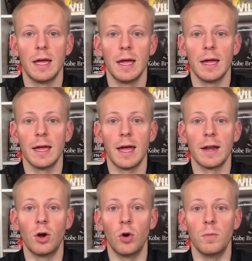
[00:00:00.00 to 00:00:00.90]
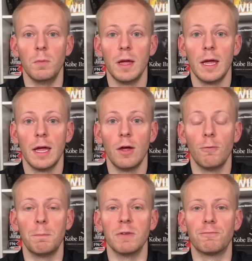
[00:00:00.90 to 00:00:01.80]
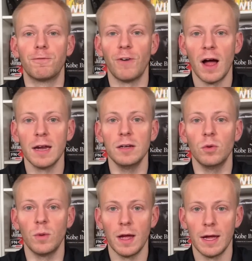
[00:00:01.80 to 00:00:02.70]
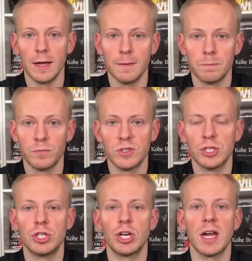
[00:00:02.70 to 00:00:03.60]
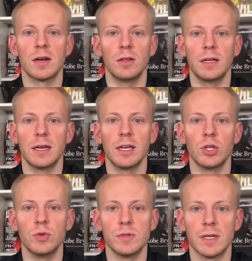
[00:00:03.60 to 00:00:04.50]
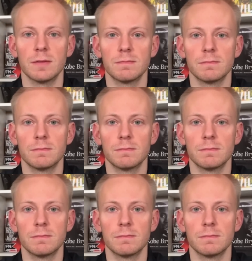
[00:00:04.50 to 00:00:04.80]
at home. But find a way to channel it and use it.